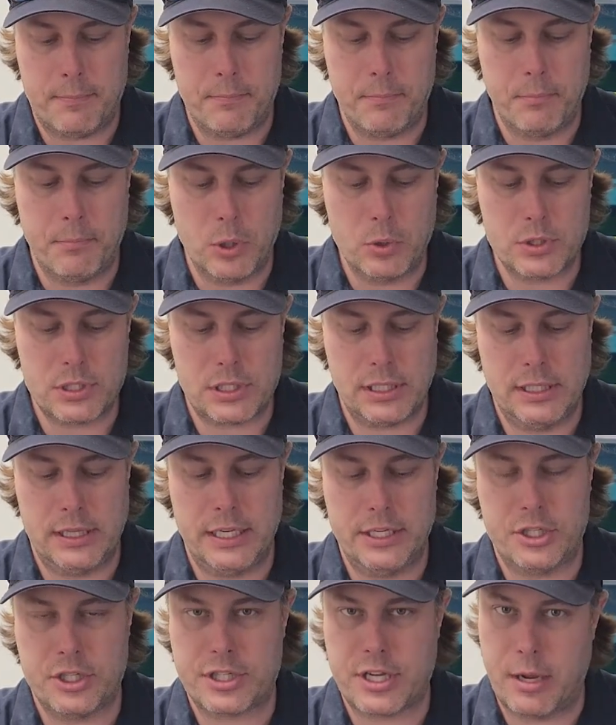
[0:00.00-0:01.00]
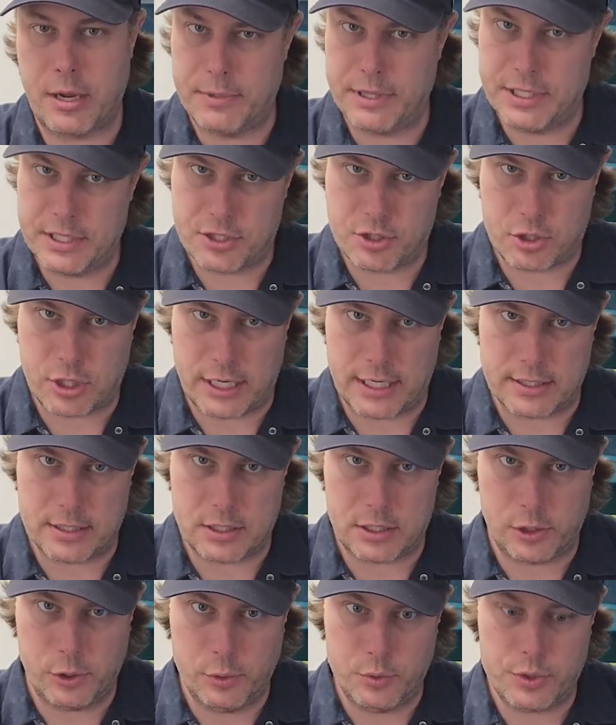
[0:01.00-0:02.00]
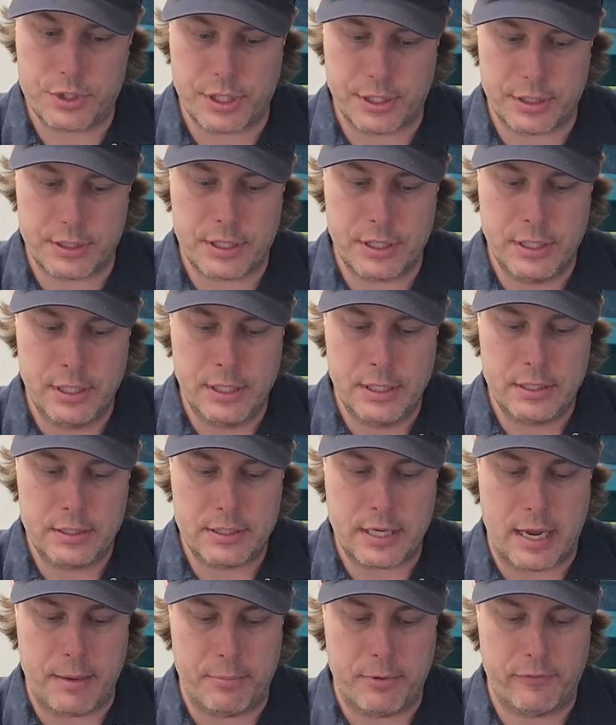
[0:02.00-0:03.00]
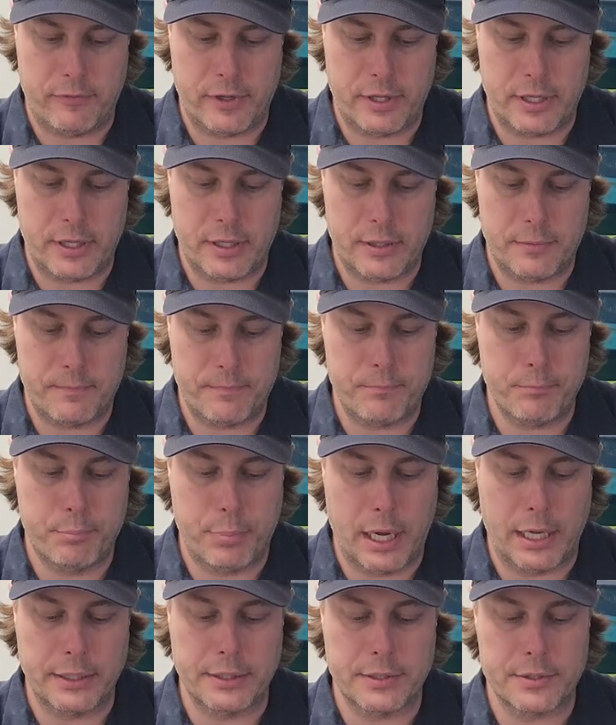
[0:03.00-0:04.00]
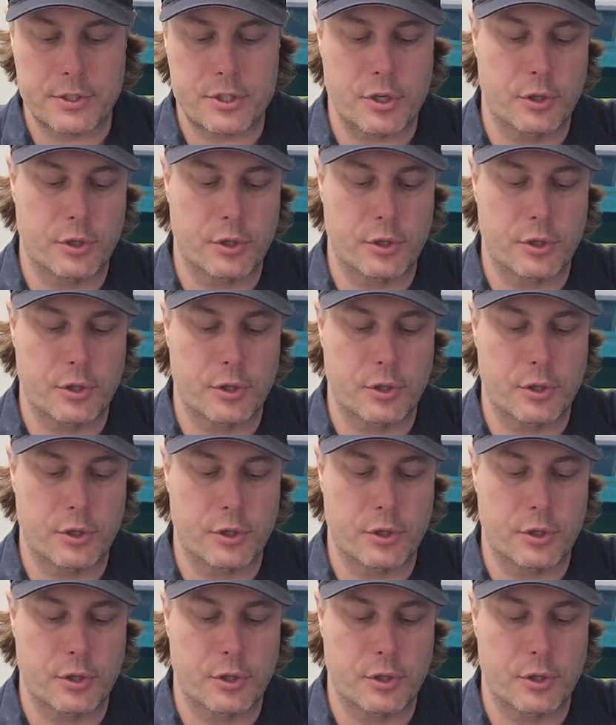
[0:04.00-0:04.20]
Mostly they just come in this translucent type of a button.